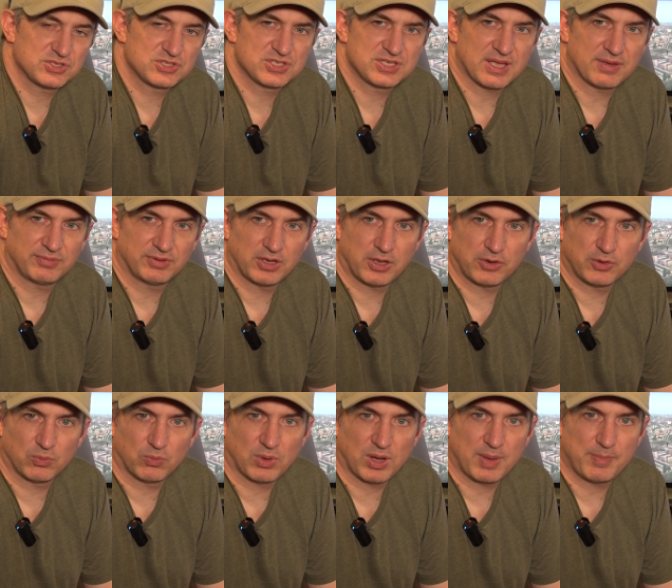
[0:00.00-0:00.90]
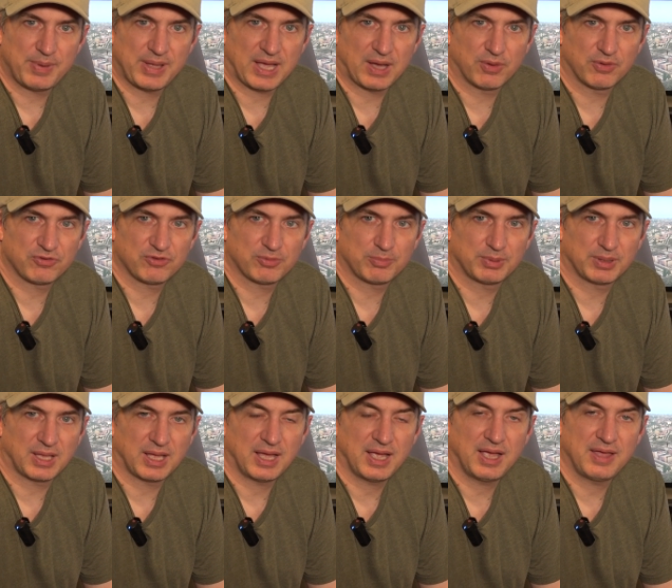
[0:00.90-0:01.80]
good 700 watt power
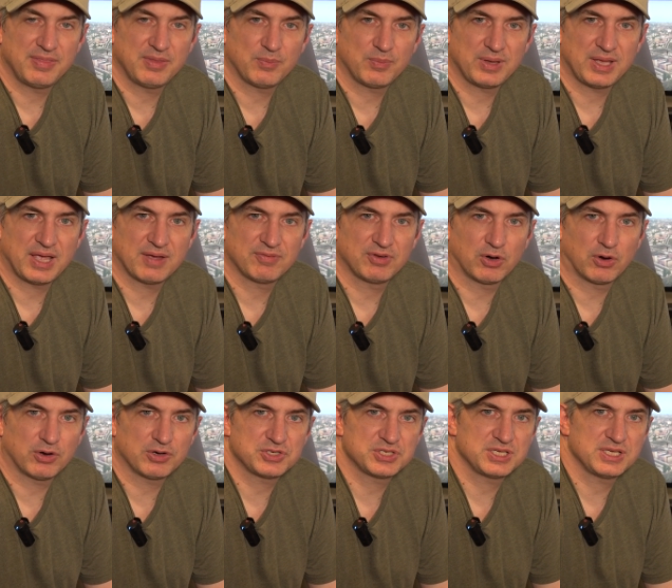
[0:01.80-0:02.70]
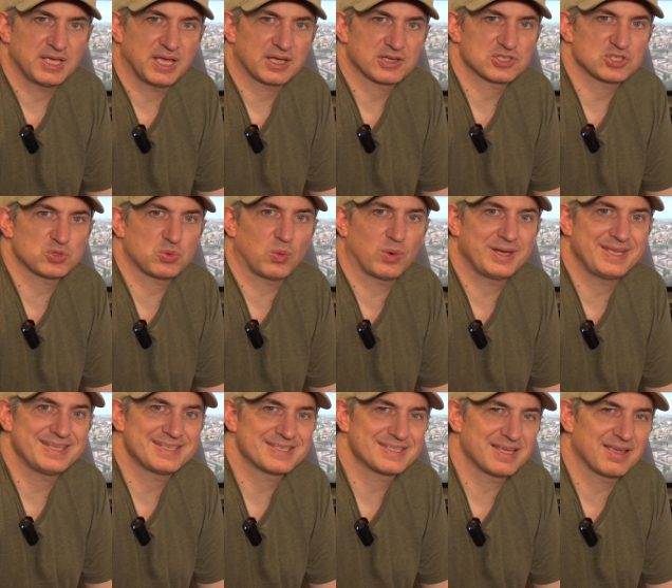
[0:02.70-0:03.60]
supply, and then we have an RTX
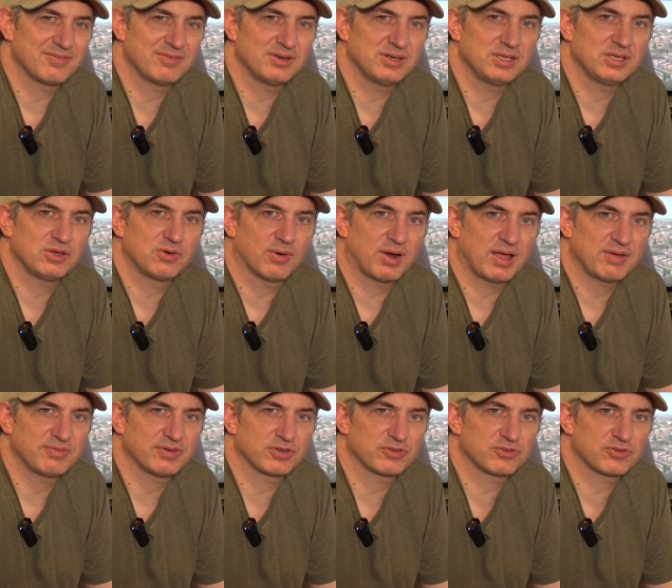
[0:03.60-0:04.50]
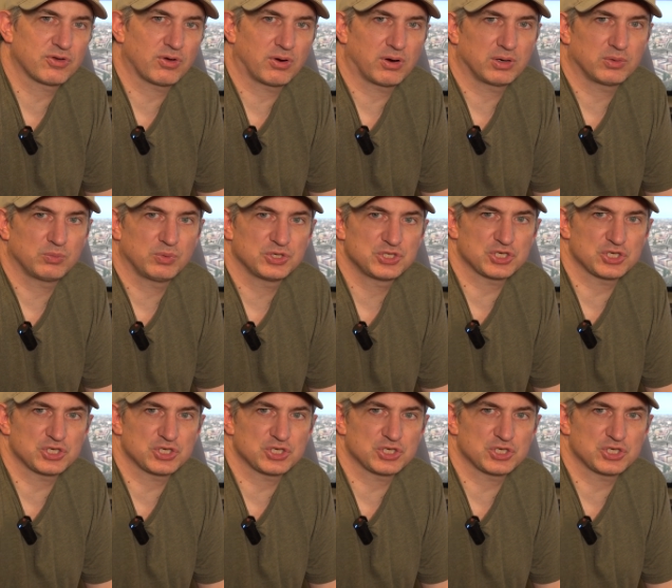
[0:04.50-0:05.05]
2070 graphics card,